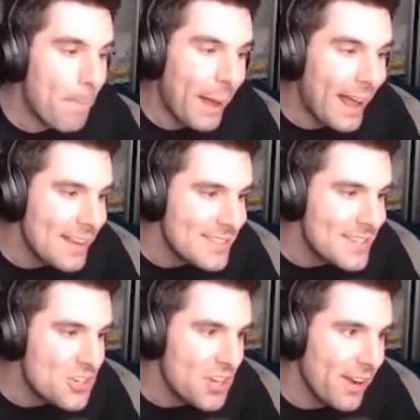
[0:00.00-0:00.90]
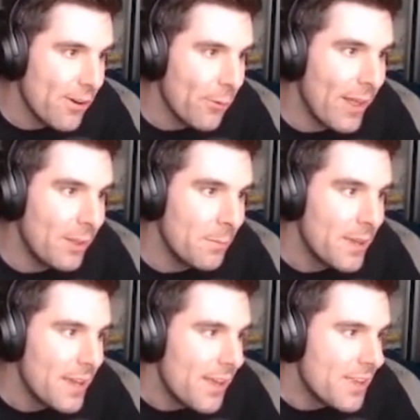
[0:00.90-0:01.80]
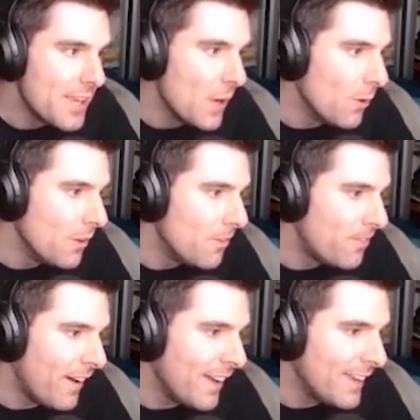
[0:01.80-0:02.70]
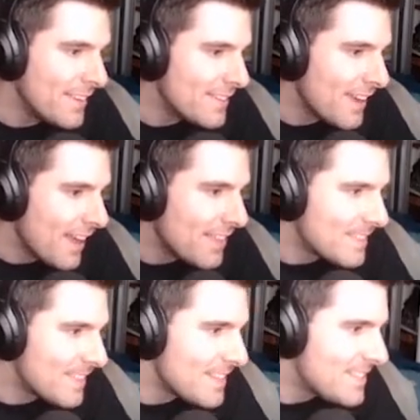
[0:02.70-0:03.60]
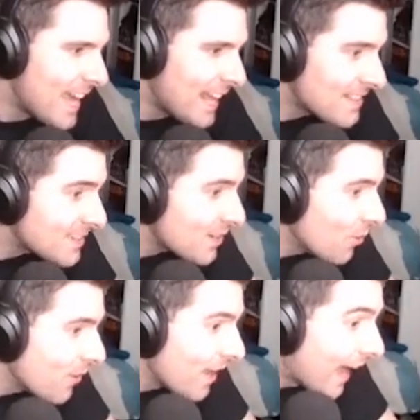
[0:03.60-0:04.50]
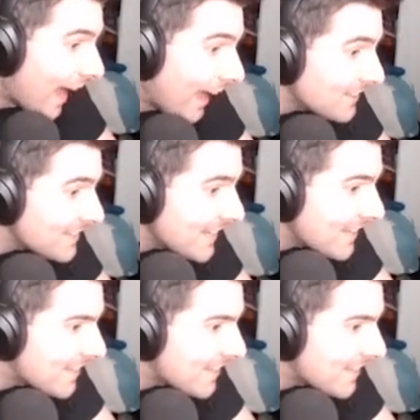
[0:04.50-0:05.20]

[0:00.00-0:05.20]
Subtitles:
past the Shadow Realm, you will find that the Dead Zone actually